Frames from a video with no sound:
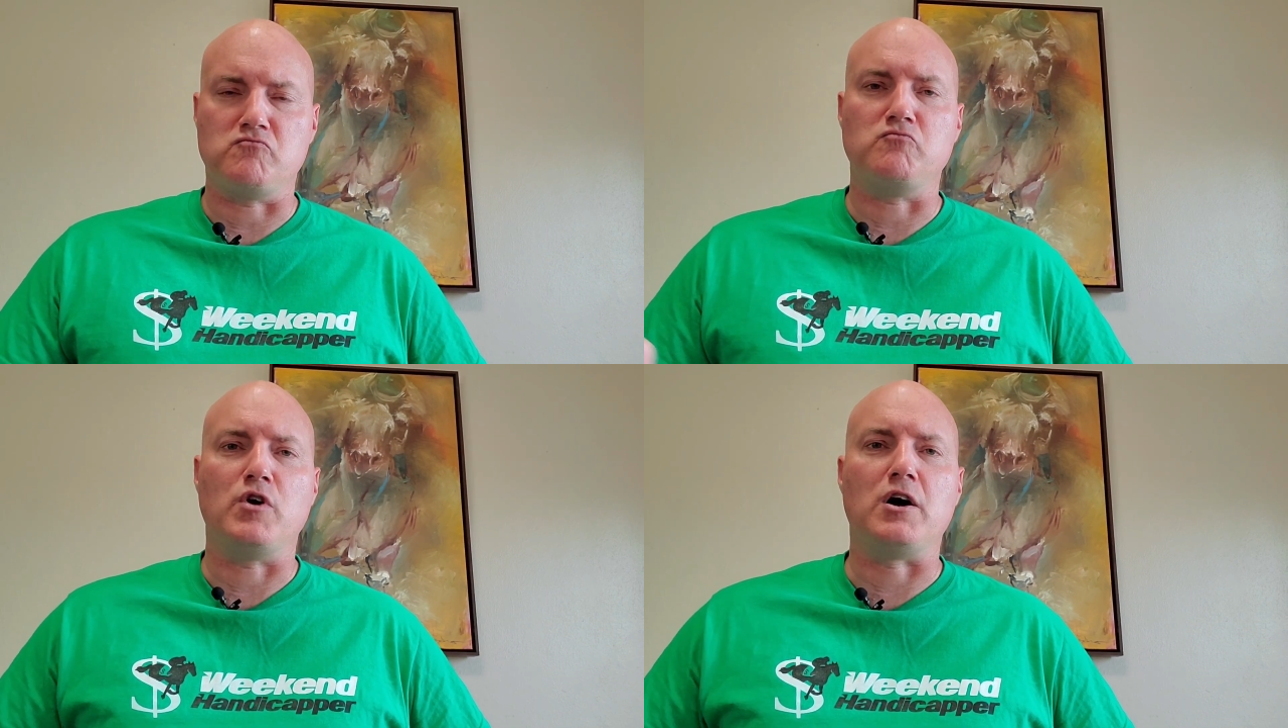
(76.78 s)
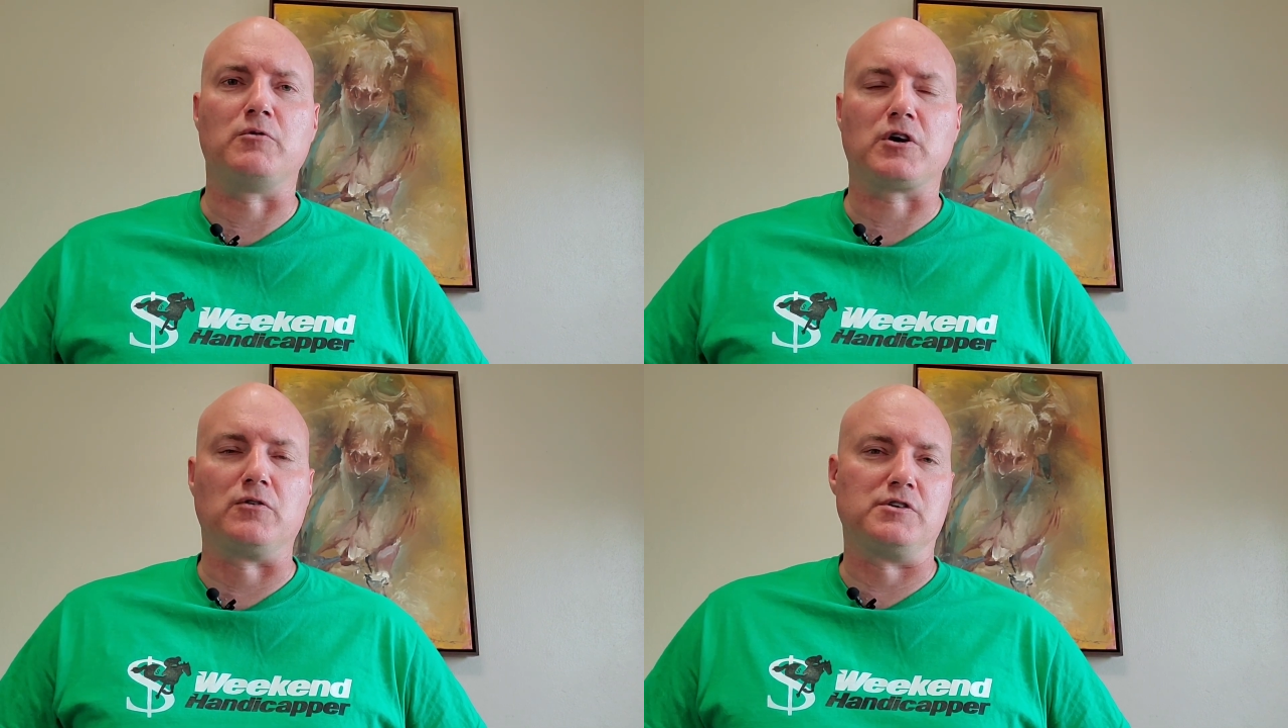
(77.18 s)
Well,
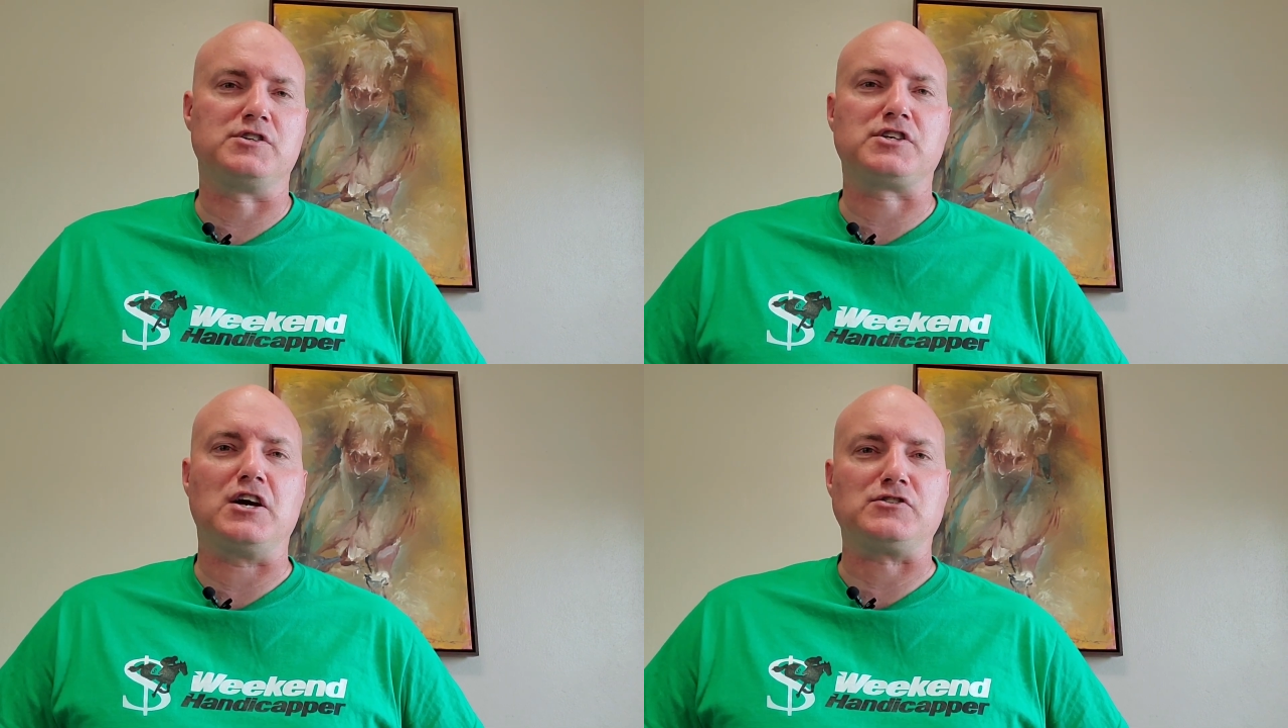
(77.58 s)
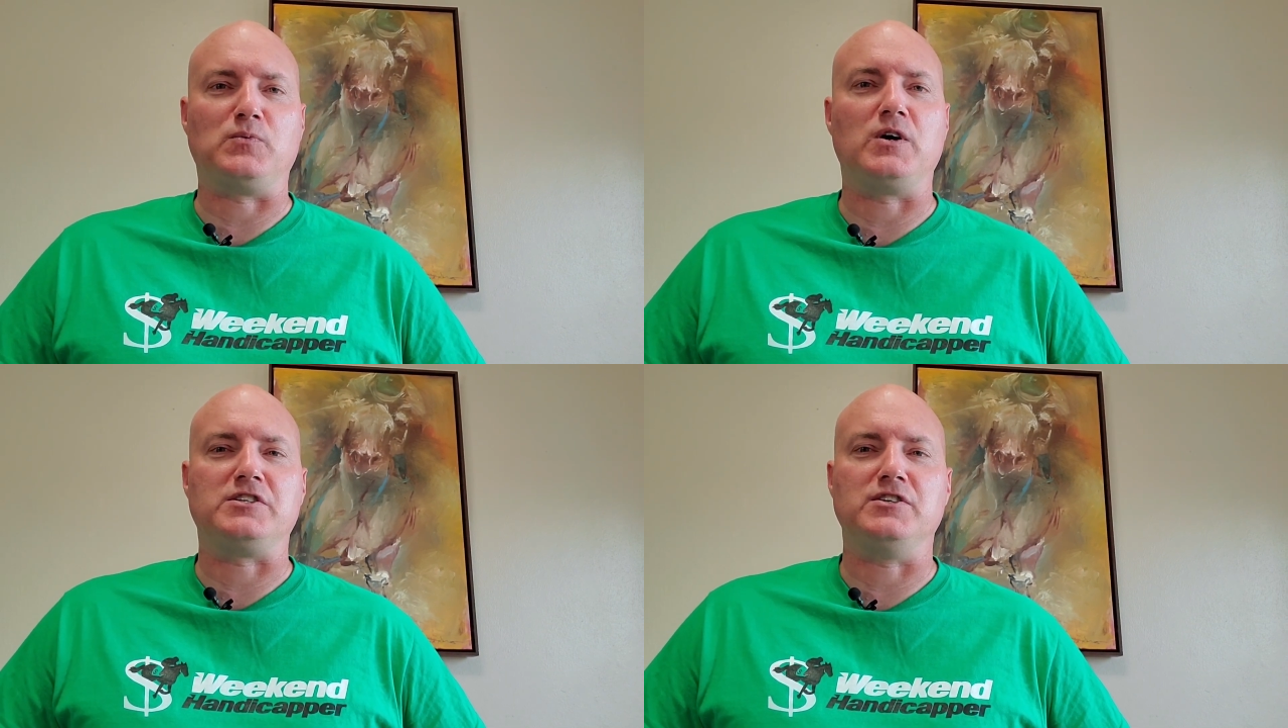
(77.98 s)
we're going to discuss
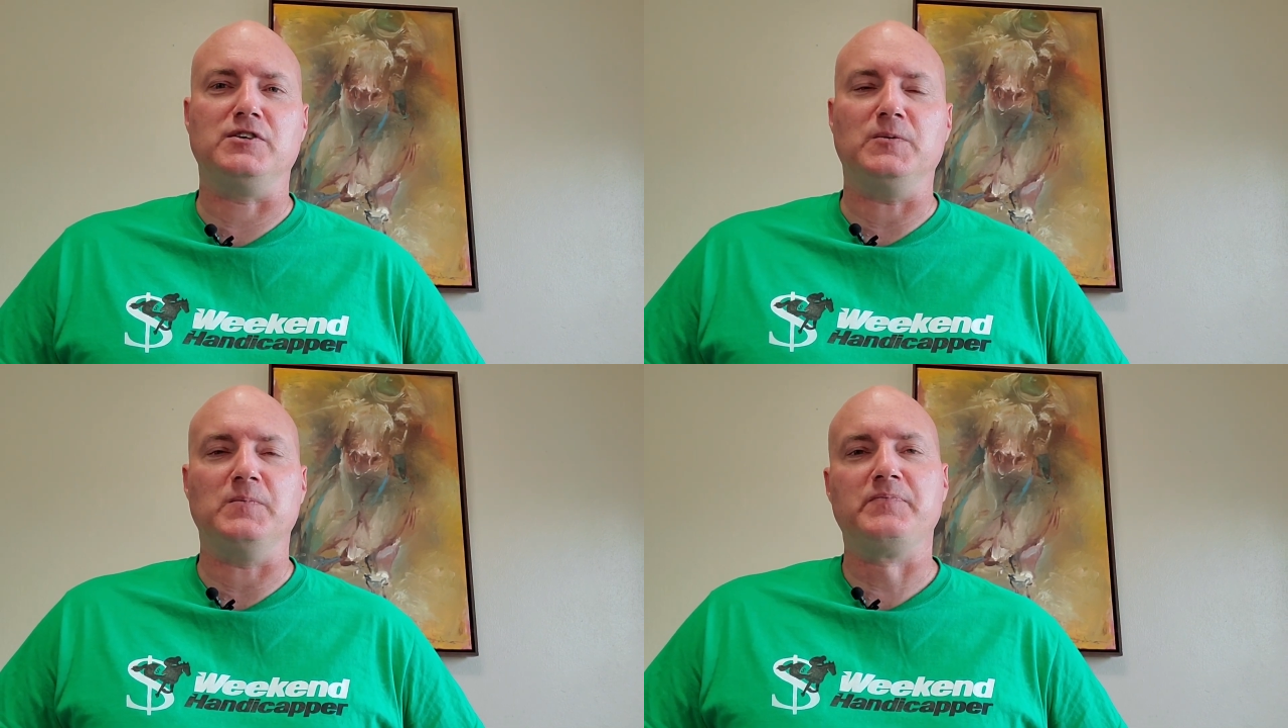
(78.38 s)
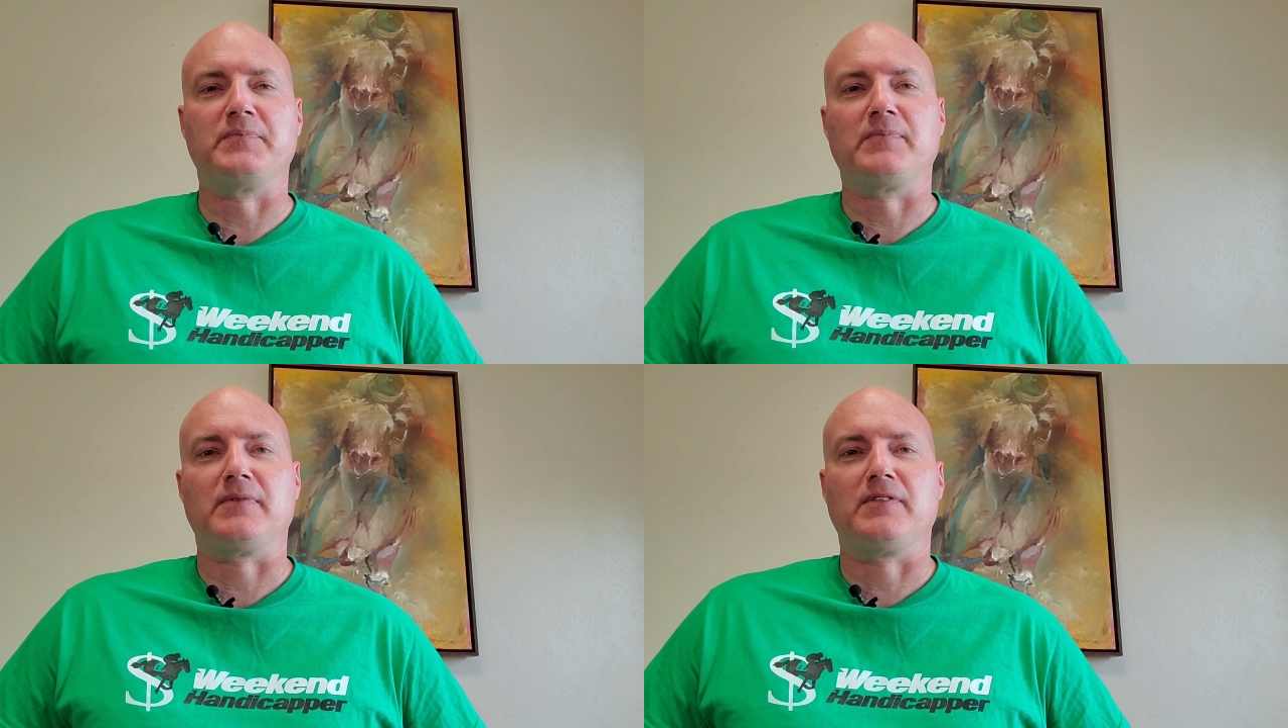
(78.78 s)
what to do.
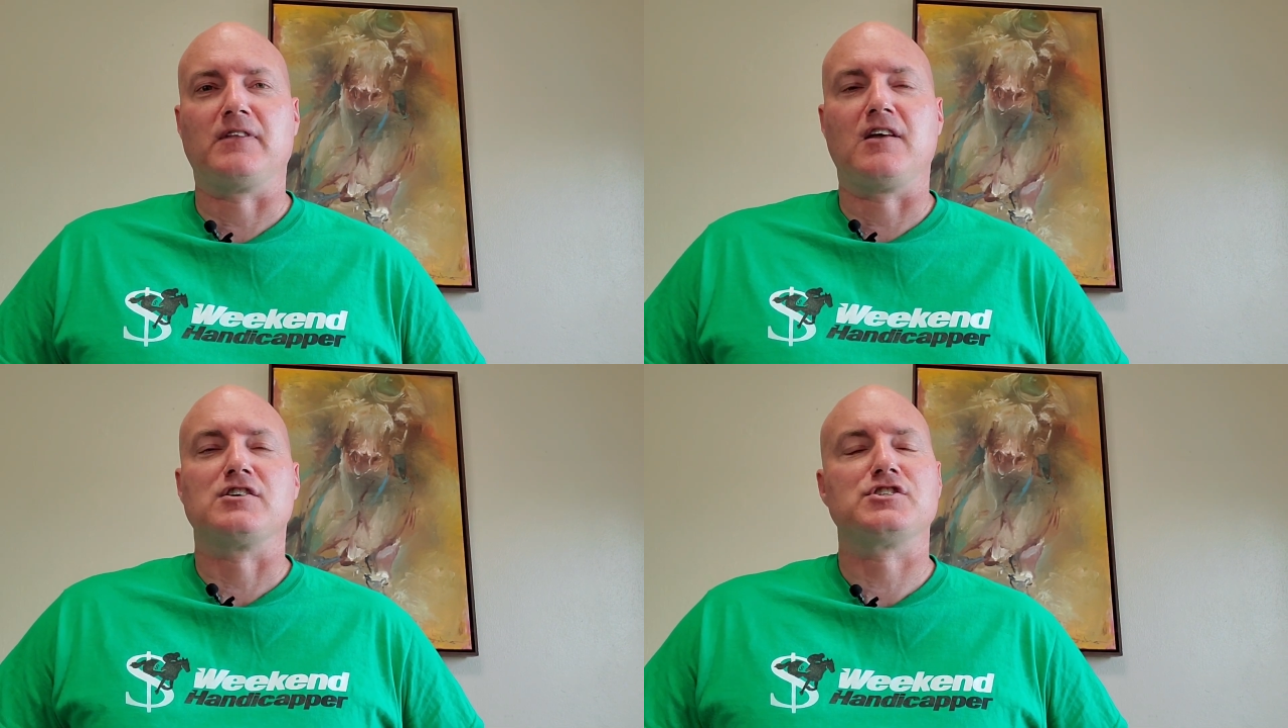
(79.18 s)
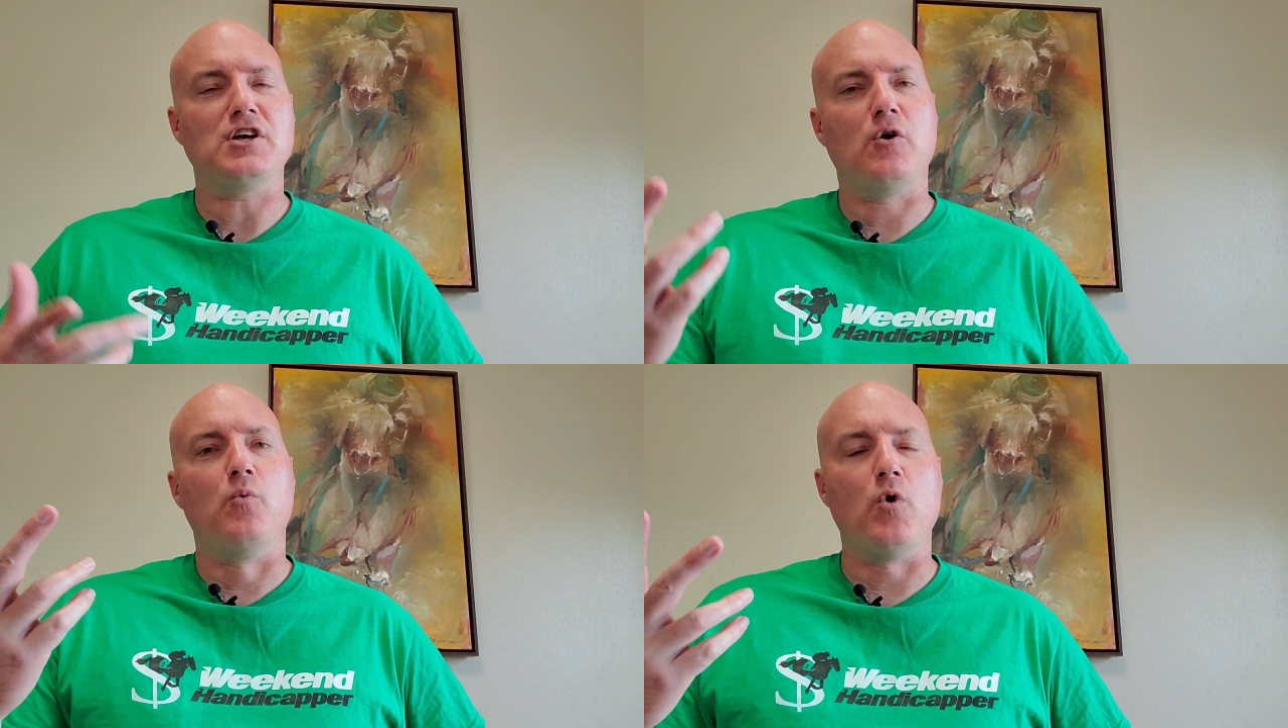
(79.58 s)

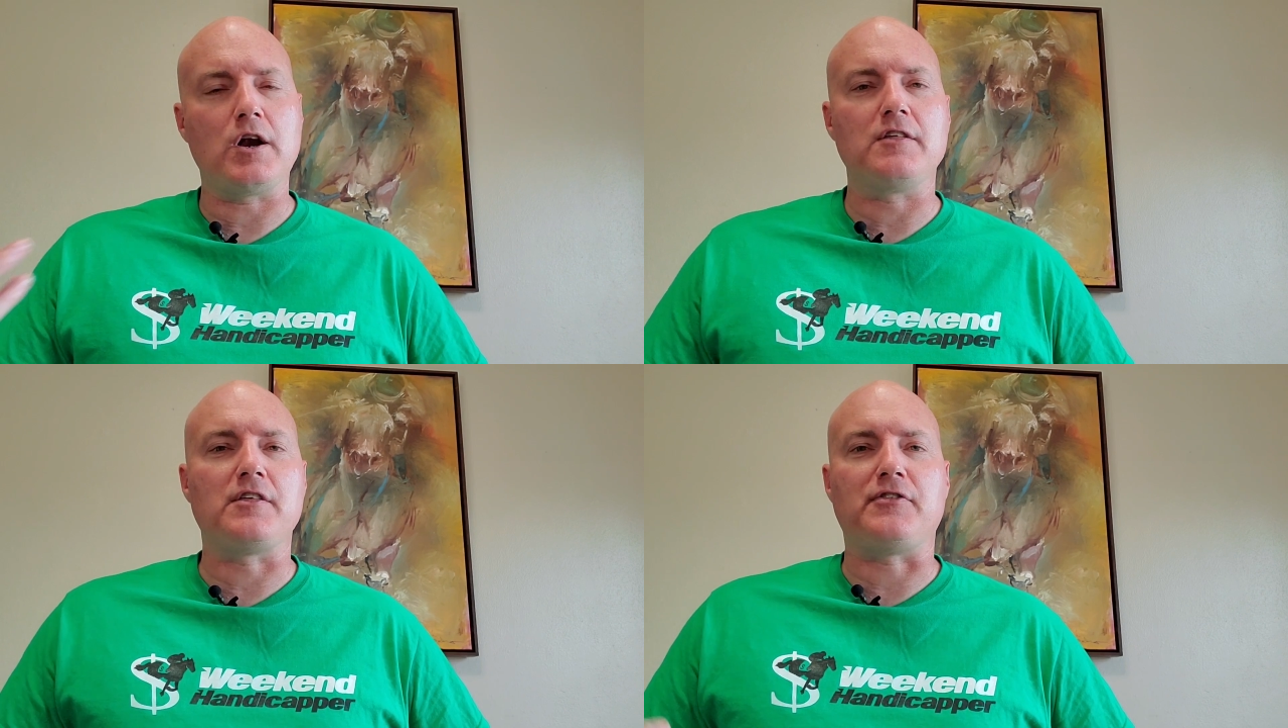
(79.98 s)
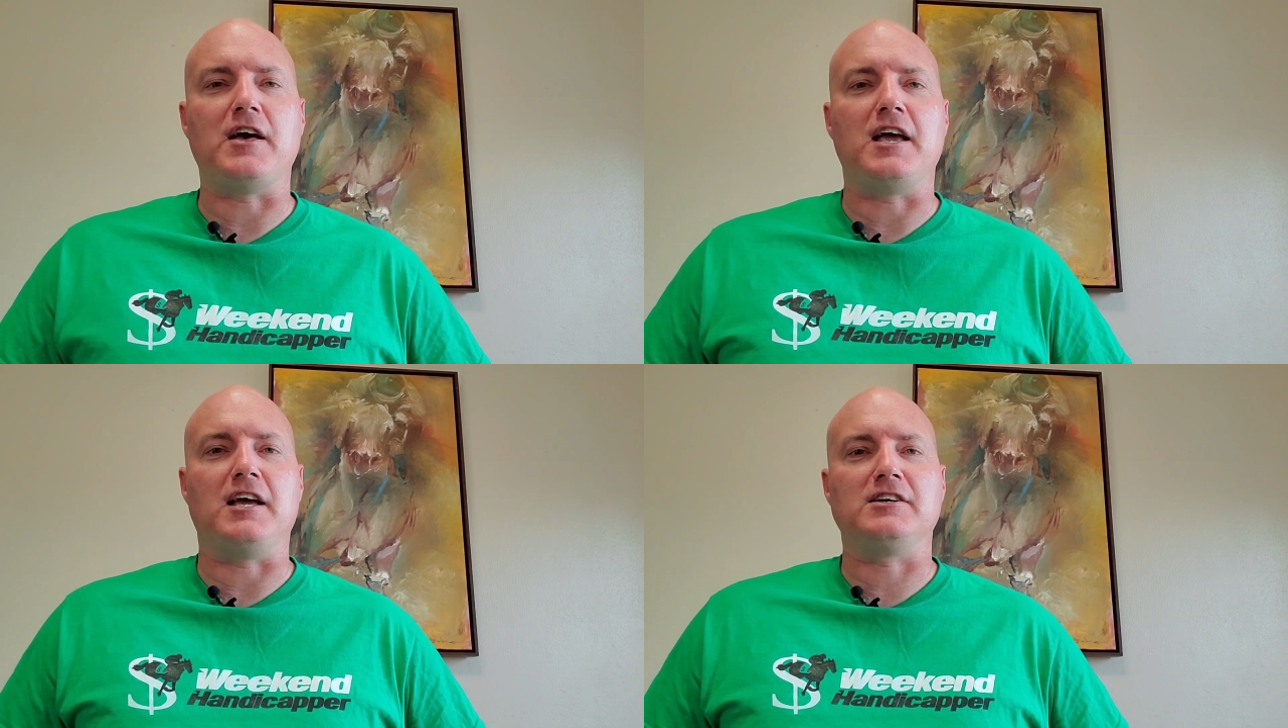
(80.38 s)
So one of the
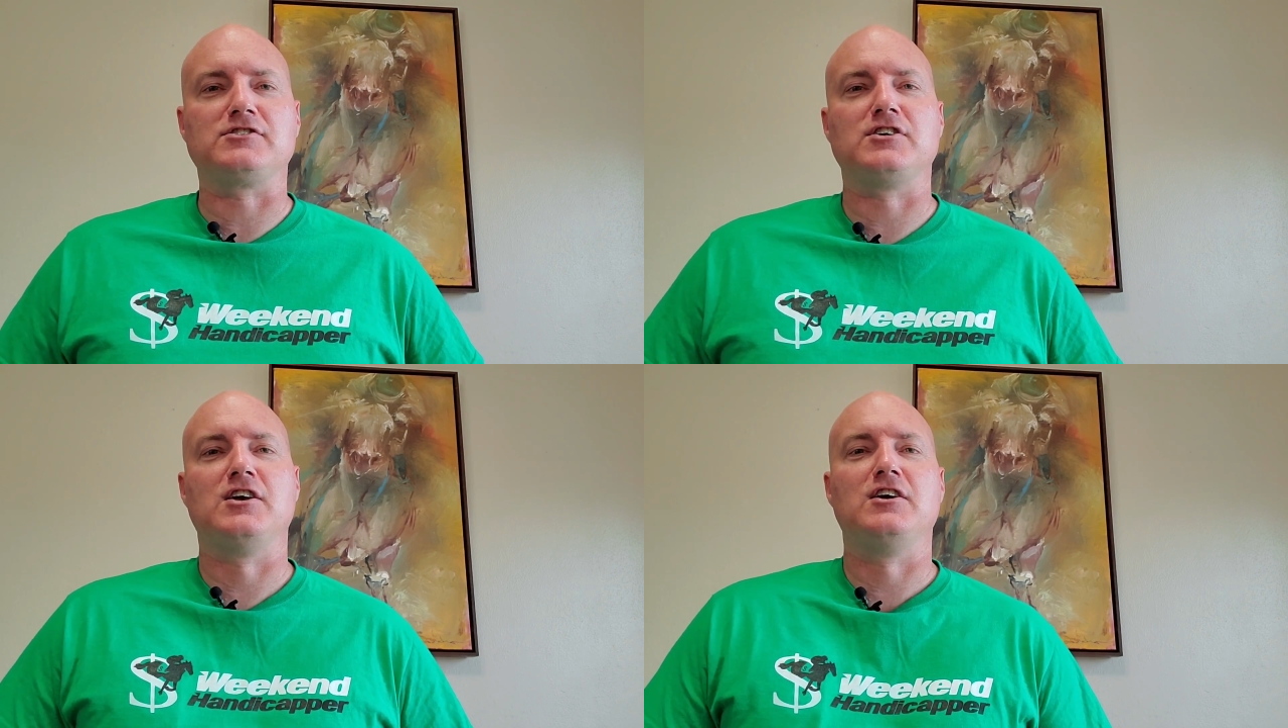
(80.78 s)
things,